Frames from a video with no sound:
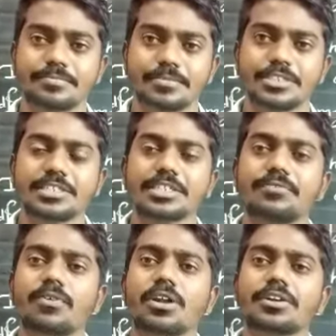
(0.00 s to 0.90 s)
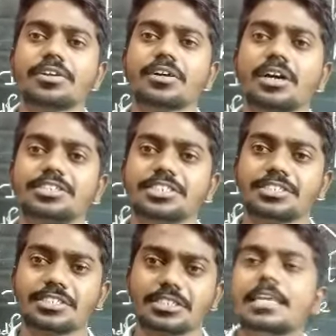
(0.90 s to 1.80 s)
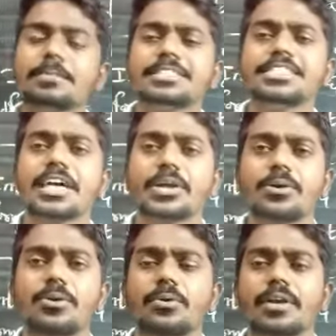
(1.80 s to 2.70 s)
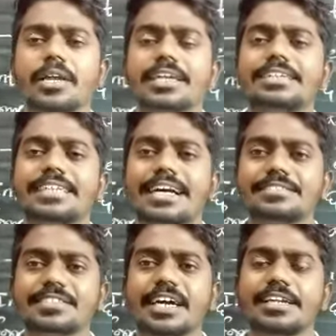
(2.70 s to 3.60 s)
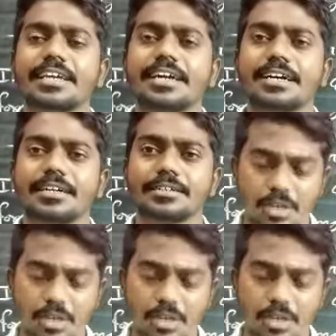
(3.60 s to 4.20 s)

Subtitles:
These are the volcanic origins. Kilimanjaro in Tanzania.